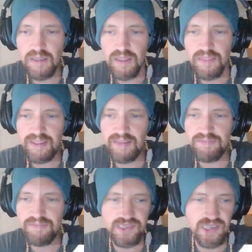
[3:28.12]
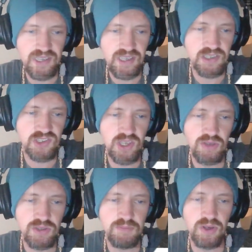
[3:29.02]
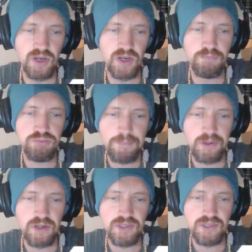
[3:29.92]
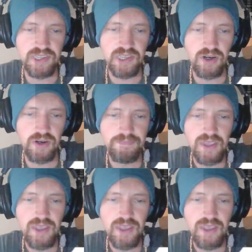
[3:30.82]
That gave the city an excuse to build a proper city hall,